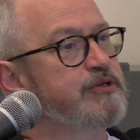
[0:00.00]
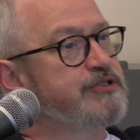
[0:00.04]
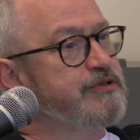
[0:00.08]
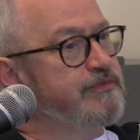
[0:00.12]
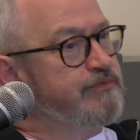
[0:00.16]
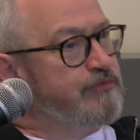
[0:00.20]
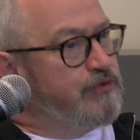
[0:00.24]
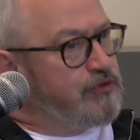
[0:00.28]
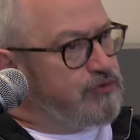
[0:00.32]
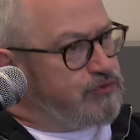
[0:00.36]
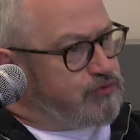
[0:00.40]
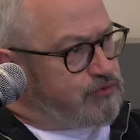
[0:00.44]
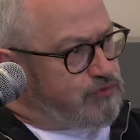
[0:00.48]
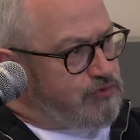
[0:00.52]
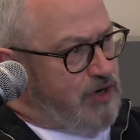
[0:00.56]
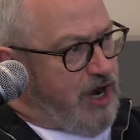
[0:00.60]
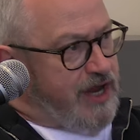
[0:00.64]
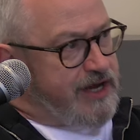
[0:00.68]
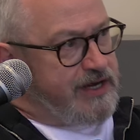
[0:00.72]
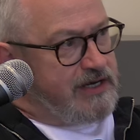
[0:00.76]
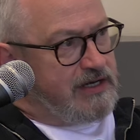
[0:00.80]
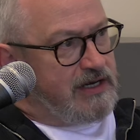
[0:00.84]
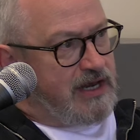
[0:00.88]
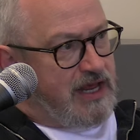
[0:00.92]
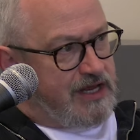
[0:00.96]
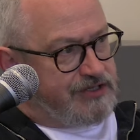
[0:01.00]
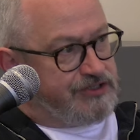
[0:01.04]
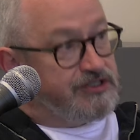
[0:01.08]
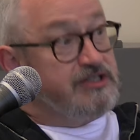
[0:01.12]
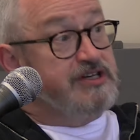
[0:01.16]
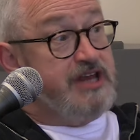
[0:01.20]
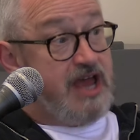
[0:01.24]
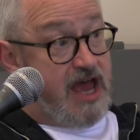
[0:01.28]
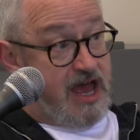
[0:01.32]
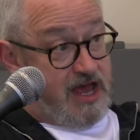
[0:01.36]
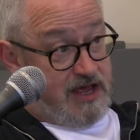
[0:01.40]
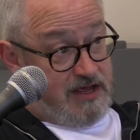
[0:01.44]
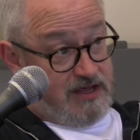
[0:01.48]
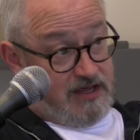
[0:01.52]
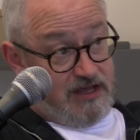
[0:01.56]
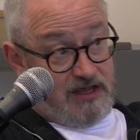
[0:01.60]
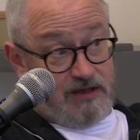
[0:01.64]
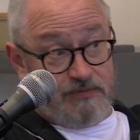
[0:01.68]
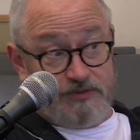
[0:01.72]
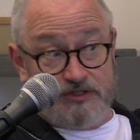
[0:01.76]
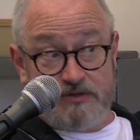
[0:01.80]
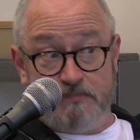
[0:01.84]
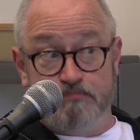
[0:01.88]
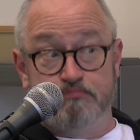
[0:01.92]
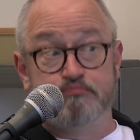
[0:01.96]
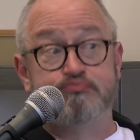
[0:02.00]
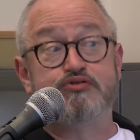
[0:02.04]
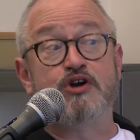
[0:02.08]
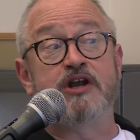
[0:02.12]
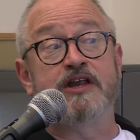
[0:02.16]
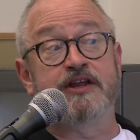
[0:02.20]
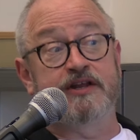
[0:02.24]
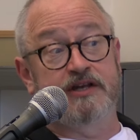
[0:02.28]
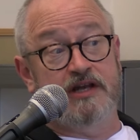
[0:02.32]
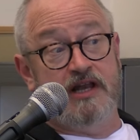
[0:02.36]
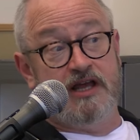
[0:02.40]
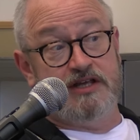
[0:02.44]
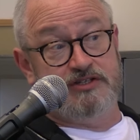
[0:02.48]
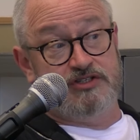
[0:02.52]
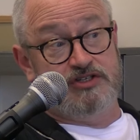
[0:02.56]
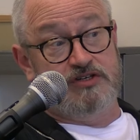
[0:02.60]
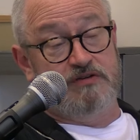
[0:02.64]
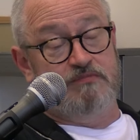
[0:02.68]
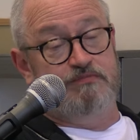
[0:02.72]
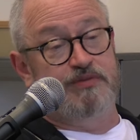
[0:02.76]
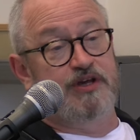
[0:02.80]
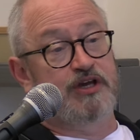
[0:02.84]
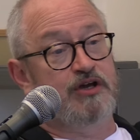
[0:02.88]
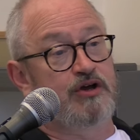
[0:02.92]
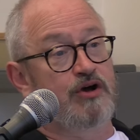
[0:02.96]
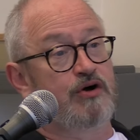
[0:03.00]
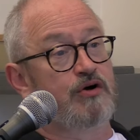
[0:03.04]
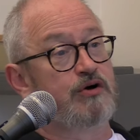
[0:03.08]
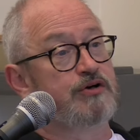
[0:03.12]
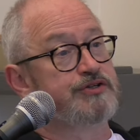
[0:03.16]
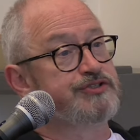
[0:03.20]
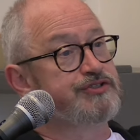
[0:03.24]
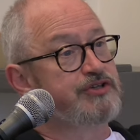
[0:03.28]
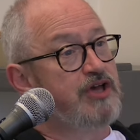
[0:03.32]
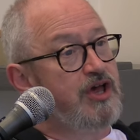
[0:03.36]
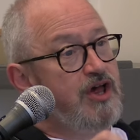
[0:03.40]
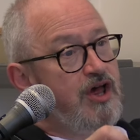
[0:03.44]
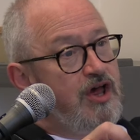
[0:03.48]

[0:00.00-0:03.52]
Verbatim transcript: was a board? great lesson. Yeah, it was a brilliant lesson because